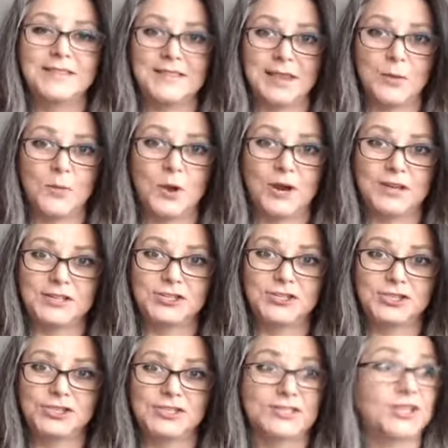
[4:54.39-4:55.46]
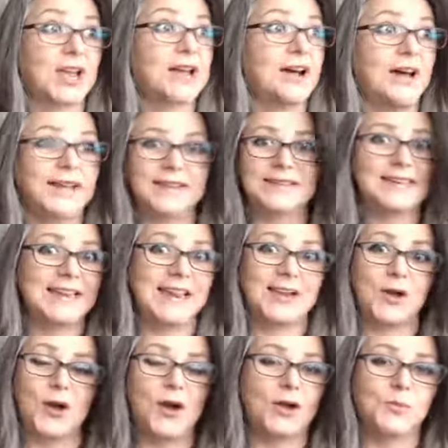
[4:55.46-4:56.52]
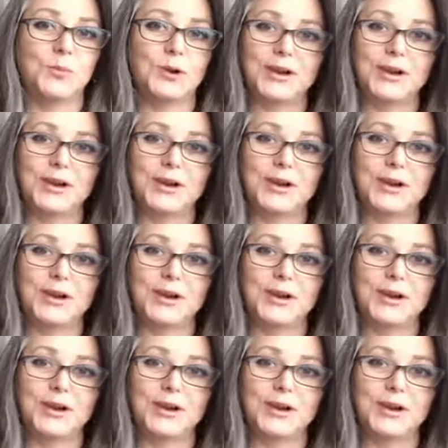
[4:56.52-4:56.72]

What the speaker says: they want to take on,